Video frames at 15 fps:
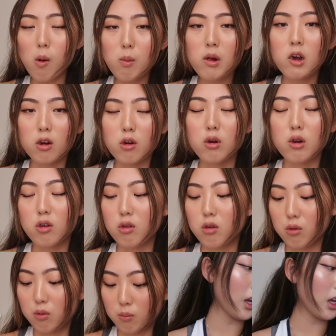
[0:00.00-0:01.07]
I'll be hungry
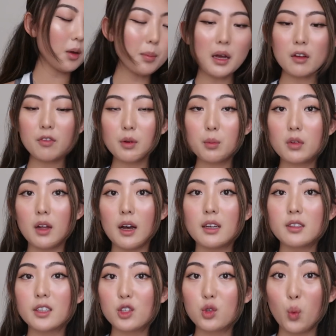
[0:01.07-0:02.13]
soon. I got back from
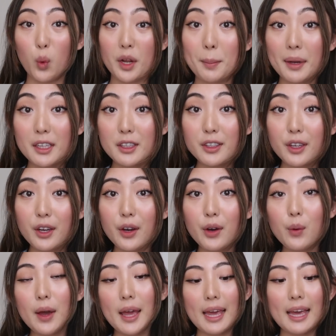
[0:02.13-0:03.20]
class like 20 minutes
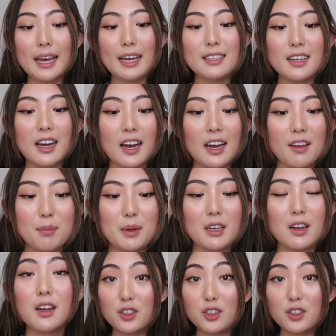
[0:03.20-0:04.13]
ago and I have been